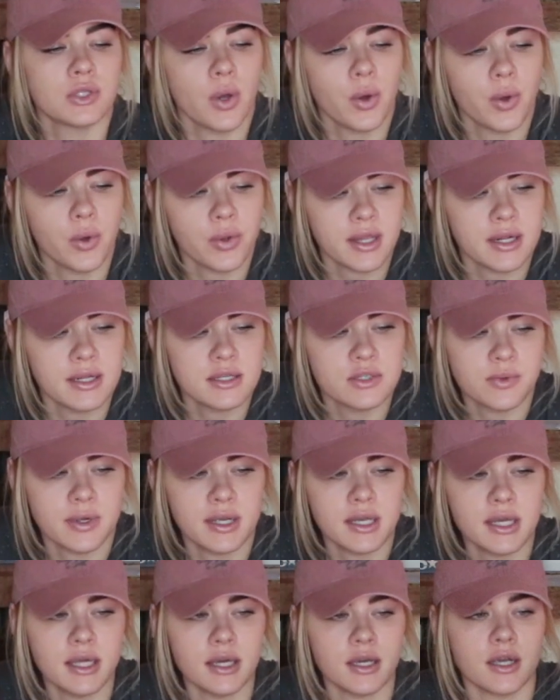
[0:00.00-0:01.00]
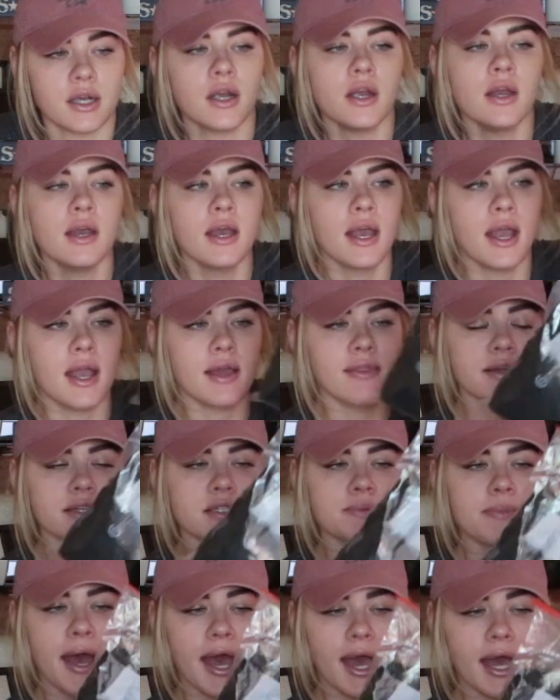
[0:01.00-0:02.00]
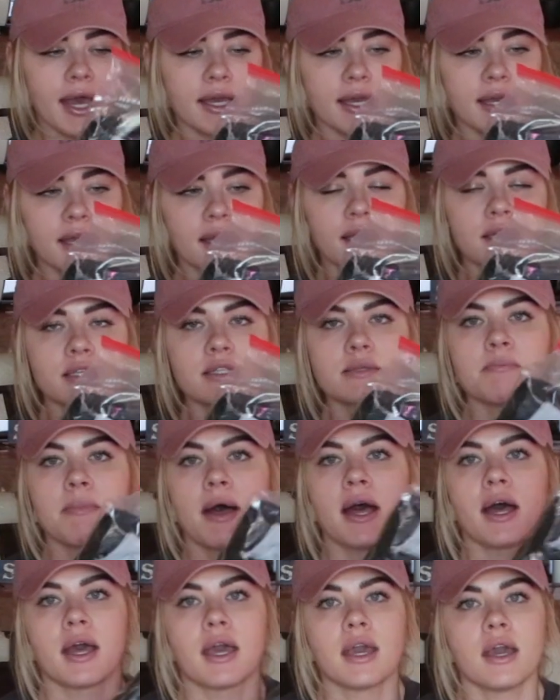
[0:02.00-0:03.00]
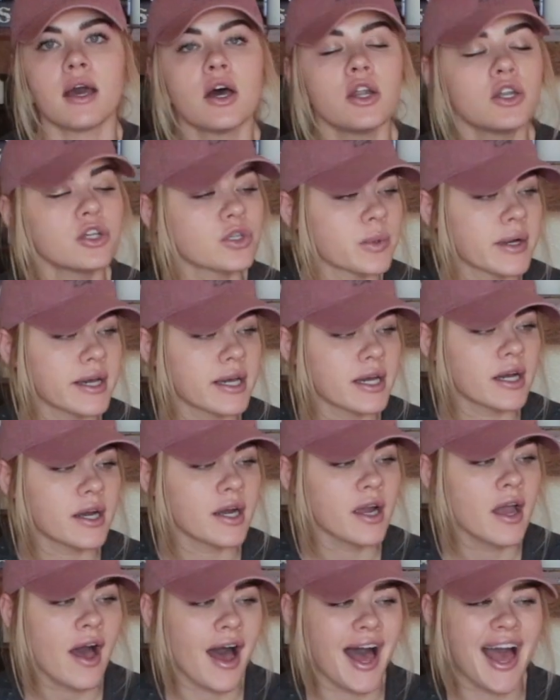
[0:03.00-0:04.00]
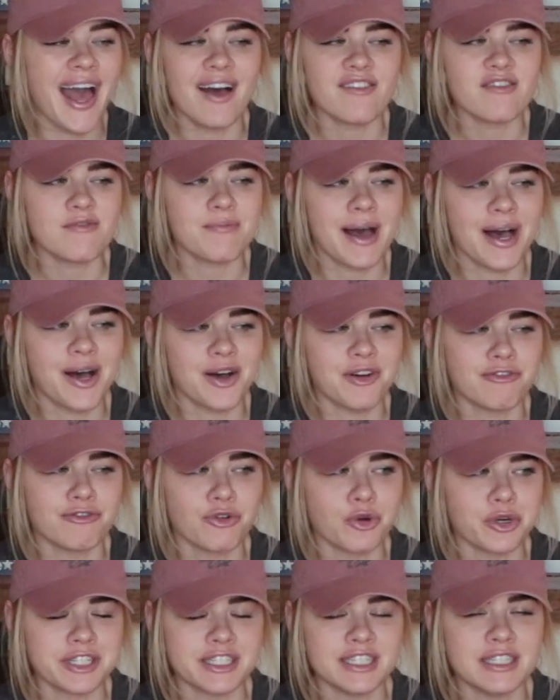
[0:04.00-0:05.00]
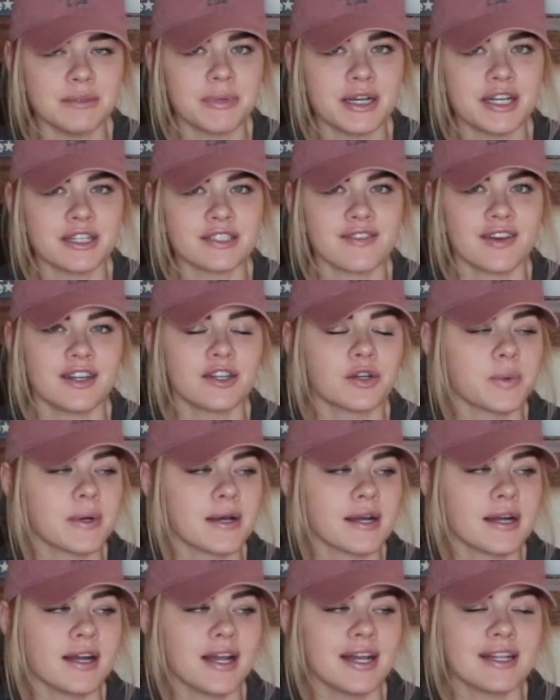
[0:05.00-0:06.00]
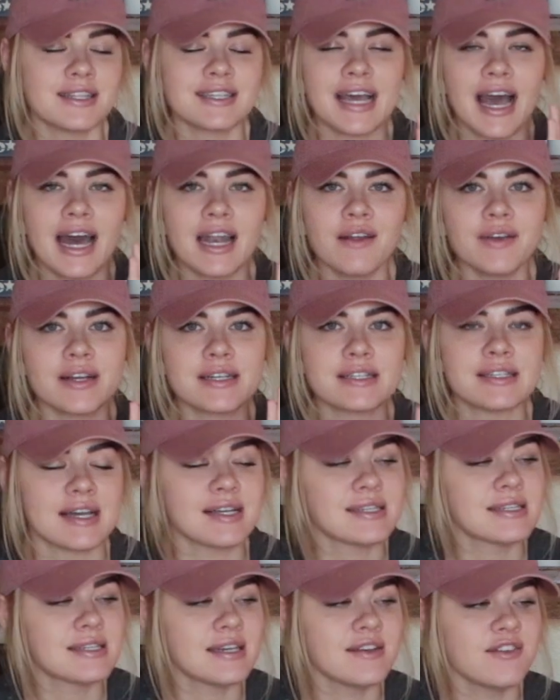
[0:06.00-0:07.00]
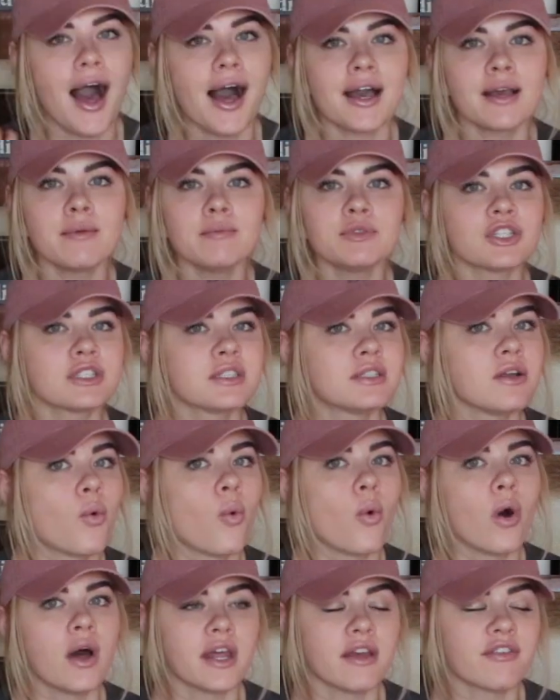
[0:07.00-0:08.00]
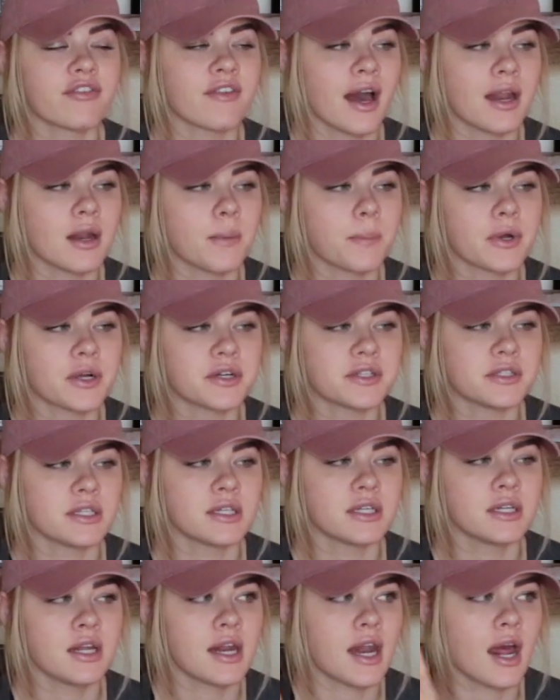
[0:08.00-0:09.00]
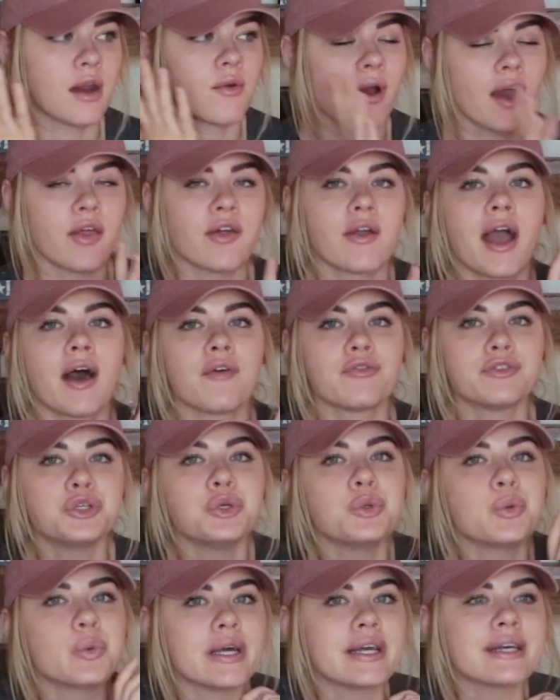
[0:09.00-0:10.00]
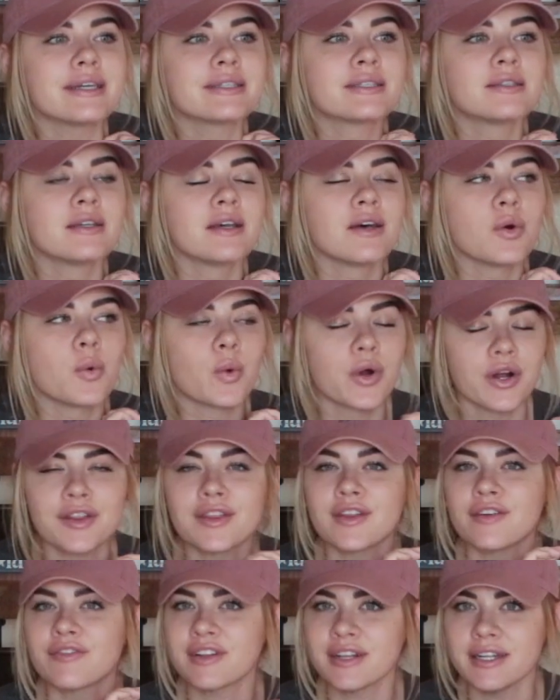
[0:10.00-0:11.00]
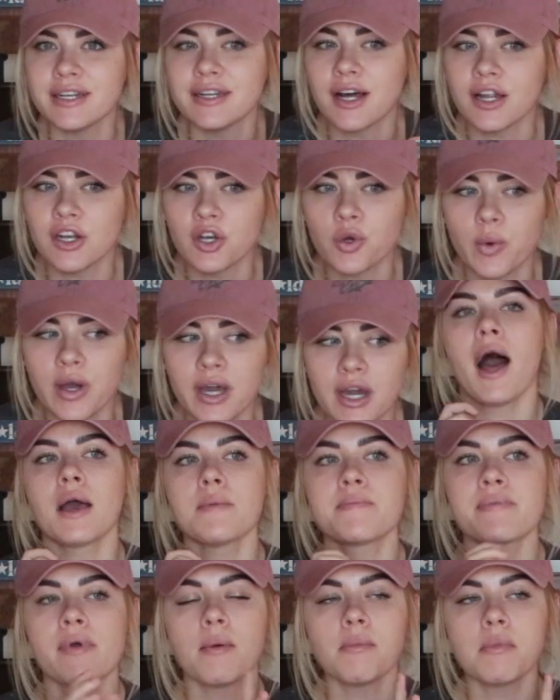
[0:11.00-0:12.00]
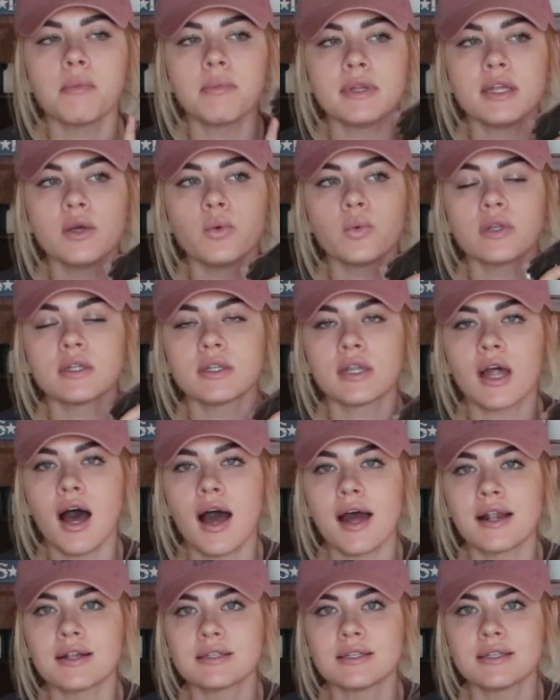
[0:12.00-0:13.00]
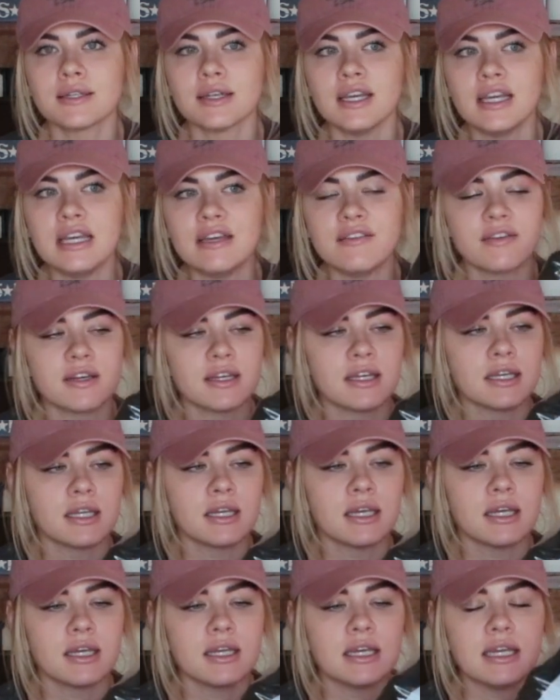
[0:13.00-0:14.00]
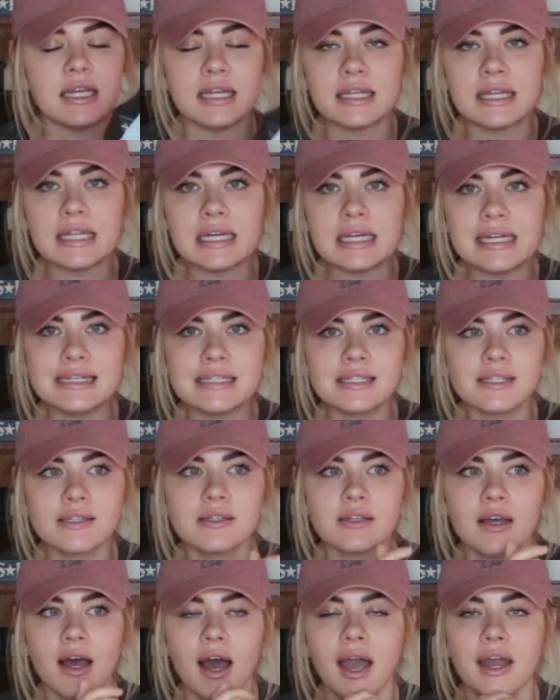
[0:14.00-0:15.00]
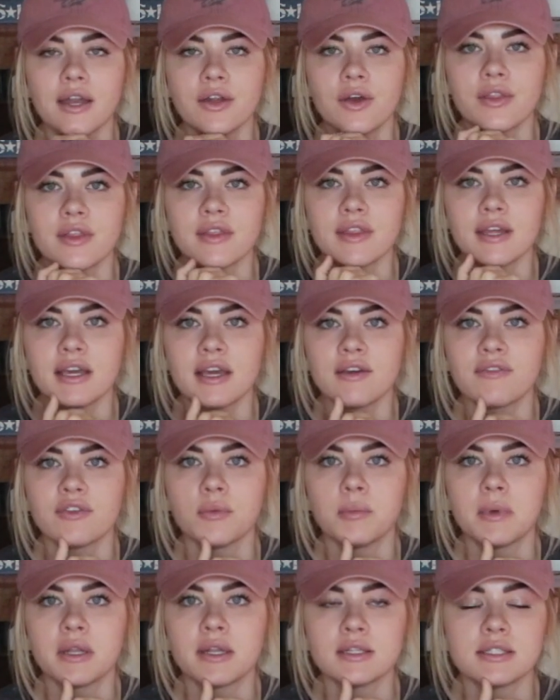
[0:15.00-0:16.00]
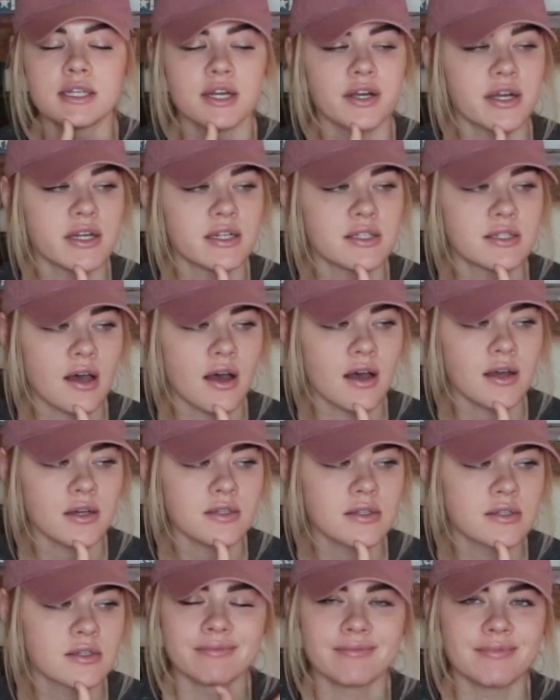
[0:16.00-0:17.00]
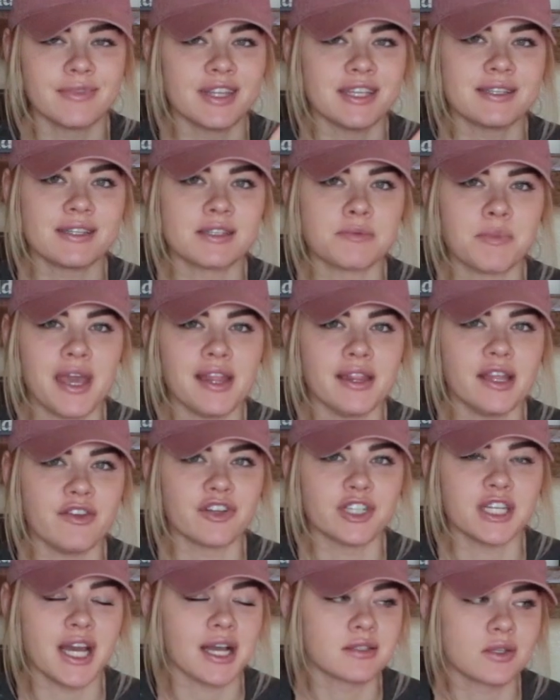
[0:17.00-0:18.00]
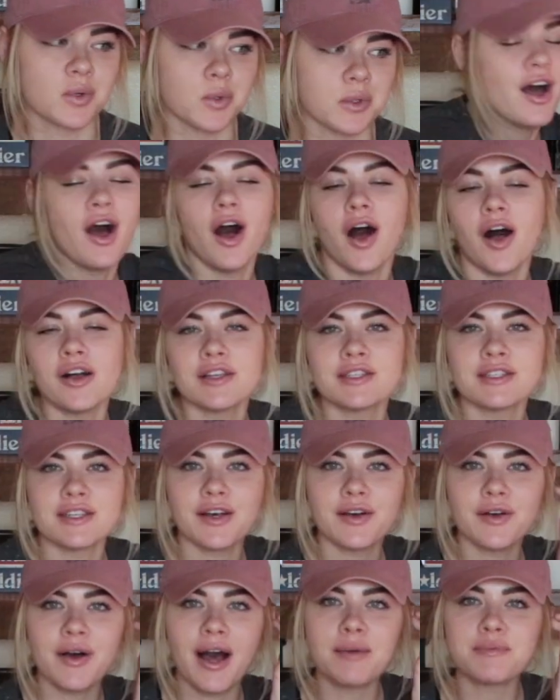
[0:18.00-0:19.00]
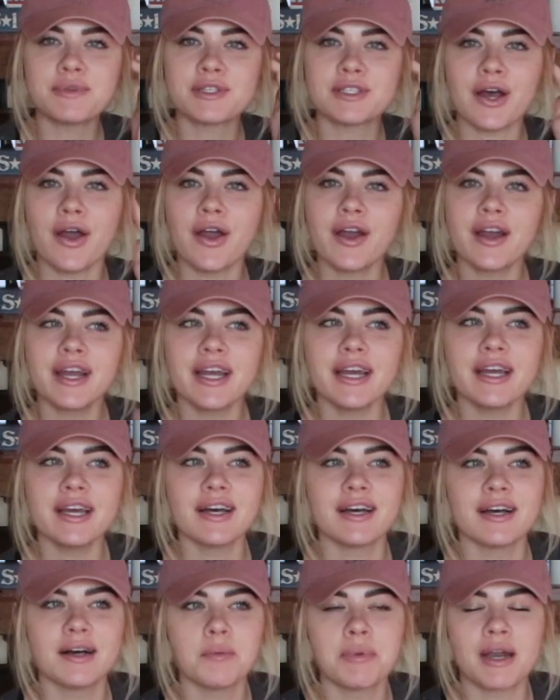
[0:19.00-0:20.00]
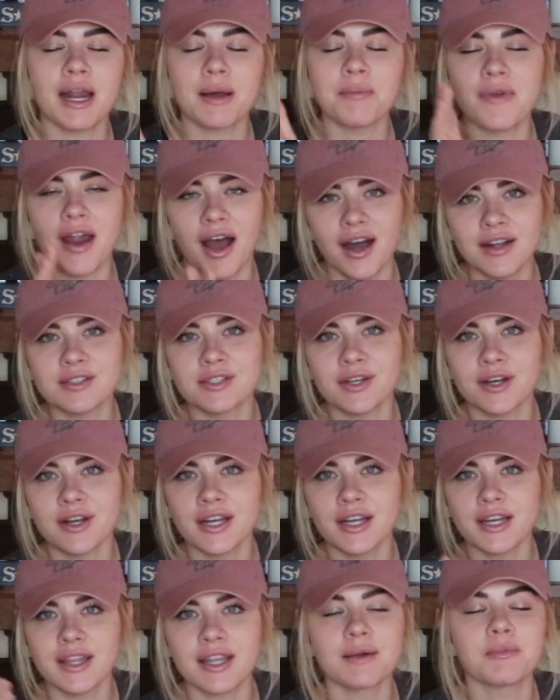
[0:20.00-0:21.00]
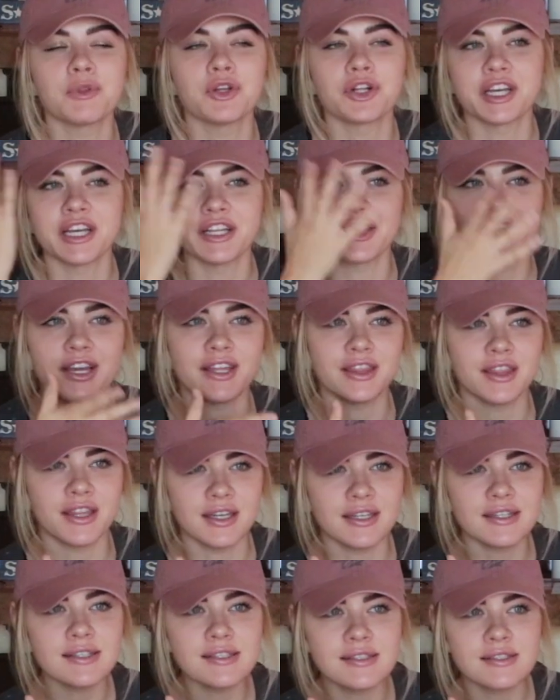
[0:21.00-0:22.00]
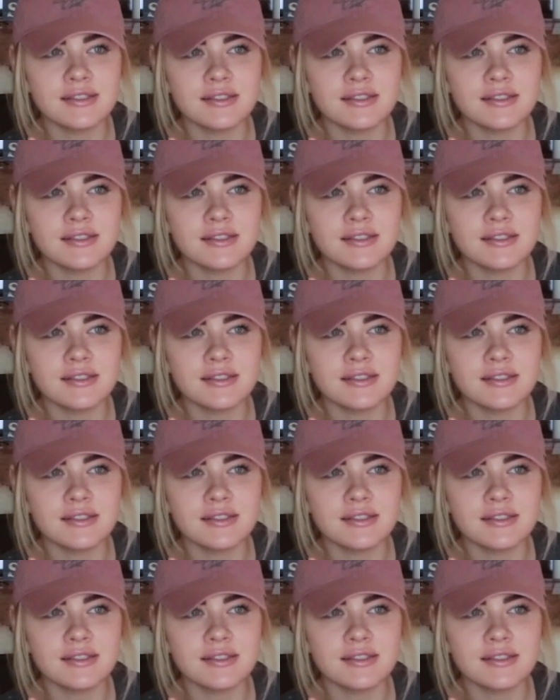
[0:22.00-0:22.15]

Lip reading: So that is right here. In this bag is my underwear. I have about 14 pairs of underwear. It's kind of excessive. I'm just a what if kind of person, and I'd rather have 2 weeks worth of clean underwear. I probably will not even need these. I know that they give you military socks. This is mainly for tech school. Also, I'm sorry, but I'm not sorry that I'm looking like this.